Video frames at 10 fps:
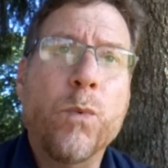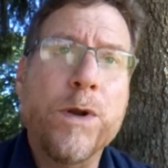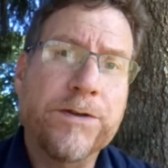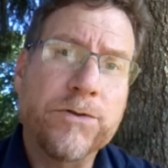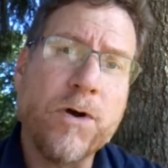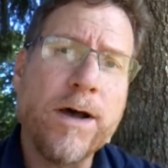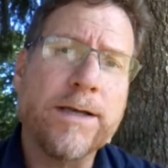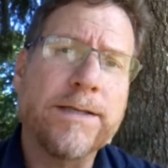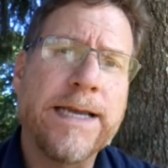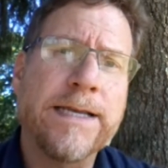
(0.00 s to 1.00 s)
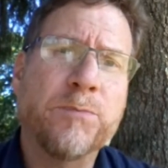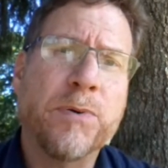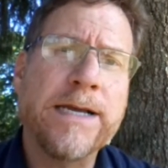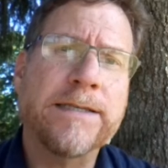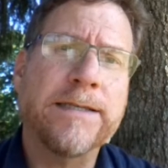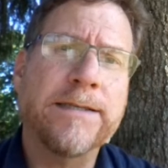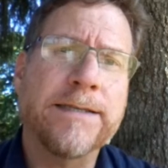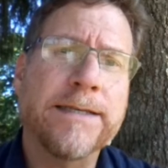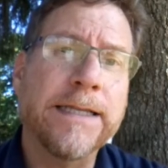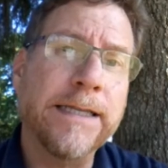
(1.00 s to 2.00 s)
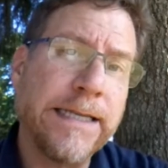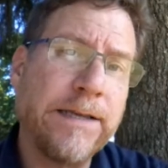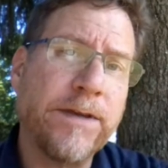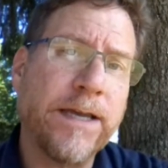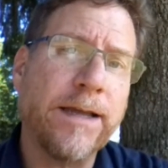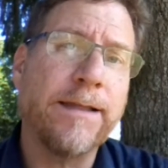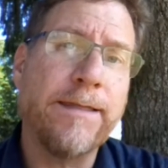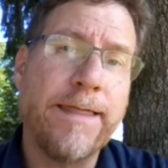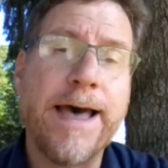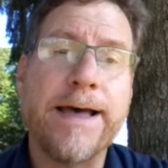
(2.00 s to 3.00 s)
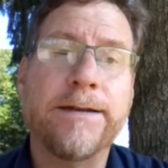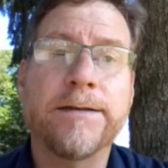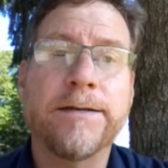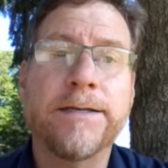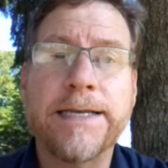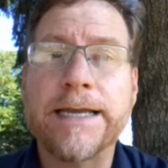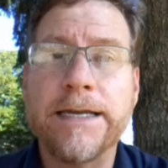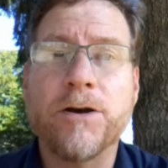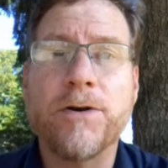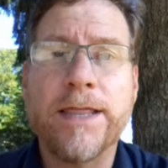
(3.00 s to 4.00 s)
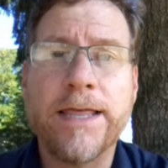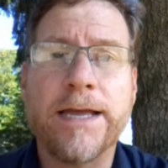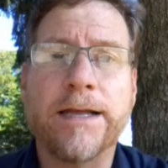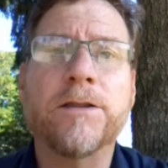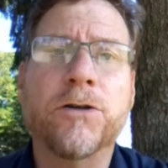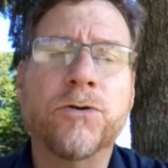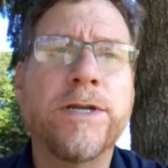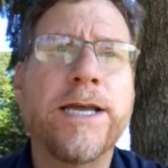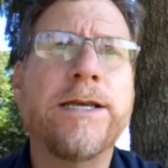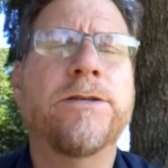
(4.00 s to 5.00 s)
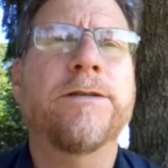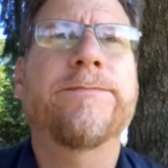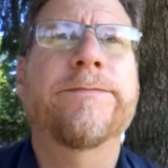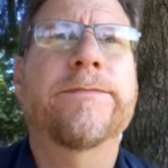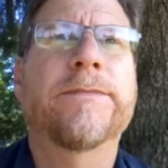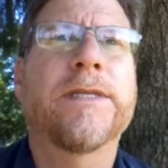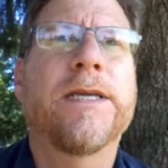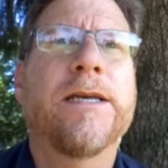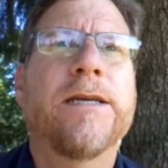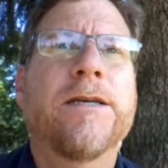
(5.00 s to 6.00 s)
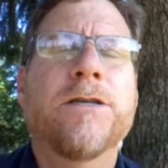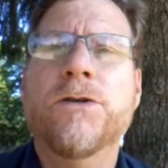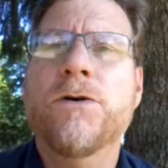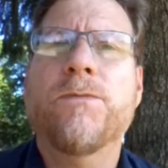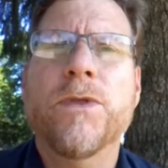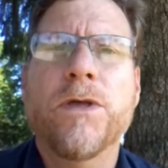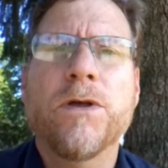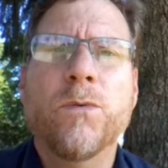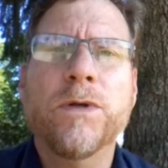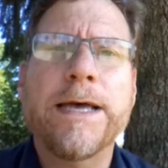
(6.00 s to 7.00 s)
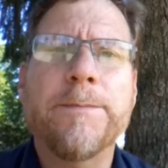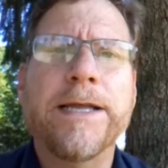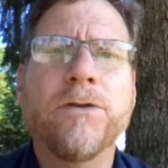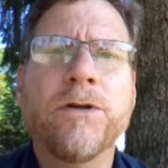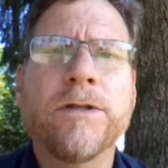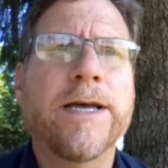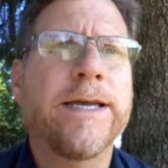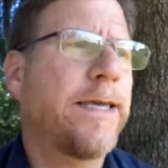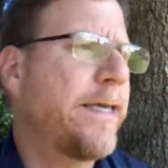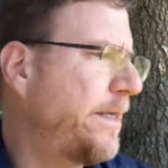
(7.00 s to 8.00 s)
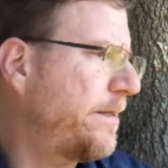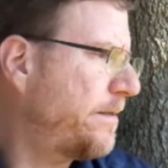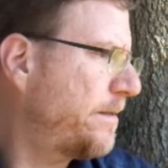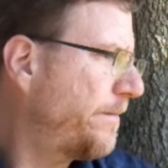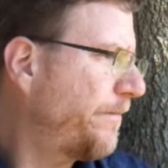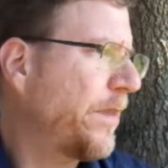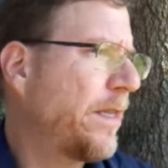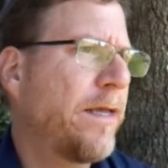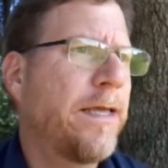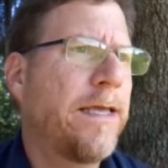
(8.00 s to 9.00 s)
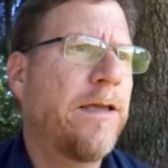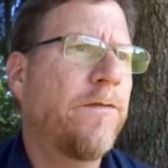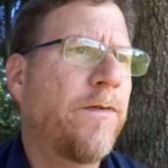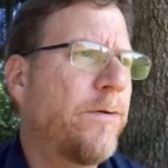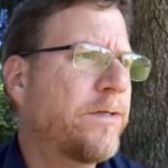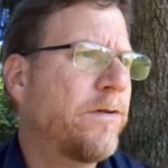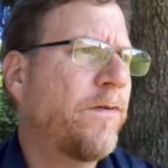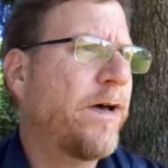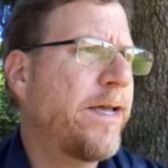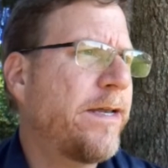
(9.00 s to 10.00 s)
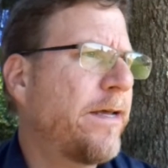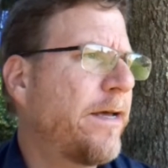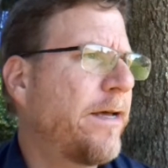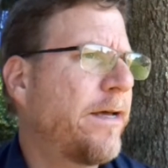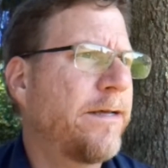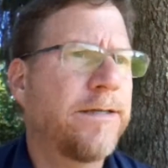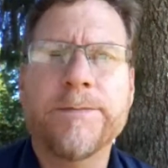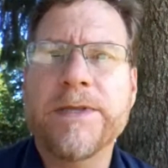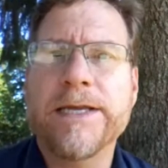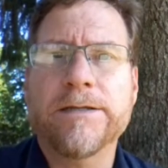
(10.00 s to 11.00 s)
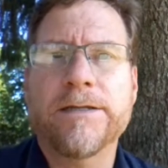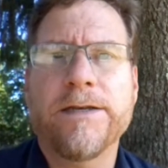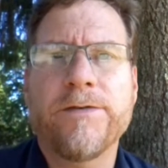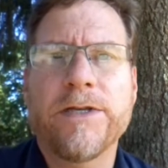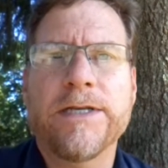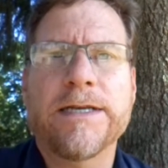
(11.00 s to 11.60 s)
withdraws his presence, leaving that secondary thing, the creation. So what that might look like is, if I was to find something else to give you an